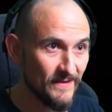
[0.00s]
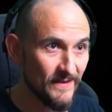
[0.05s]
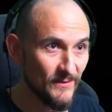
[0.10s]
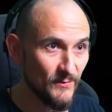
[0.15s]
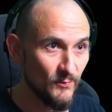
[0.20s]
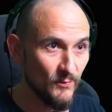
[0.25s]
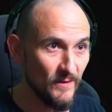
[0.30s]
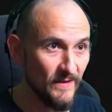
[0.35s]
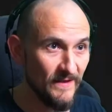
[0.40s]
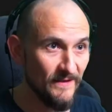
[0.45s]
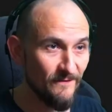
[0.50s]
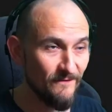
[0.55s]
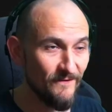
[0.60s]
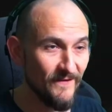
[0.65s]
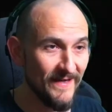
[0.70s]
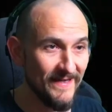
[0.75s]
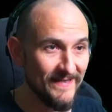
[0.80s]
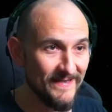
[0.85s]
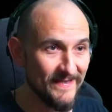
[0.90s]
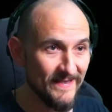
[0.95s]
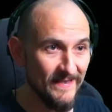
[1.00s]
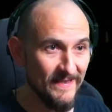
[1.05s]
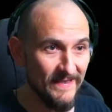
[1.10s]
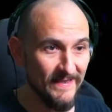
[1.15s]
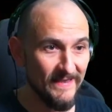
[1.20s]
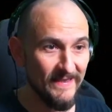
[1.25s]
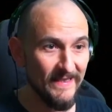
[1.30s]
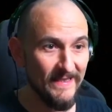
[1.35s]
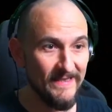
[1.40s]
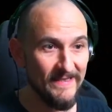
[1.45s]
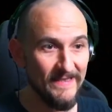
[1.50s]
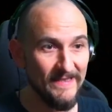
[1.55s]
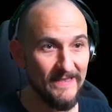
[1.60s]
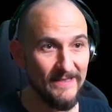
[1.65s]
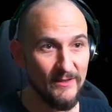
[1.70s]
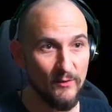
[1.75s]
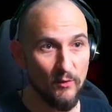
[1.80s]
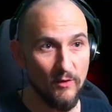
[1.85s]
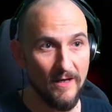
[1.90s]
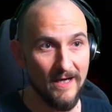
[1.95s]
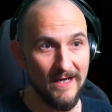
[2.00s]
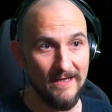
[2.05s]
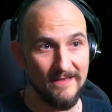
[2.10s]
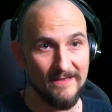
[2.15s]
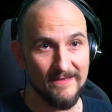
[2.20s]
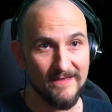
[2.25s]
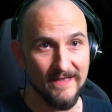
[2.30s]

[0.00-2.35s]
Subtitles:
If you imagine now 3 times banana,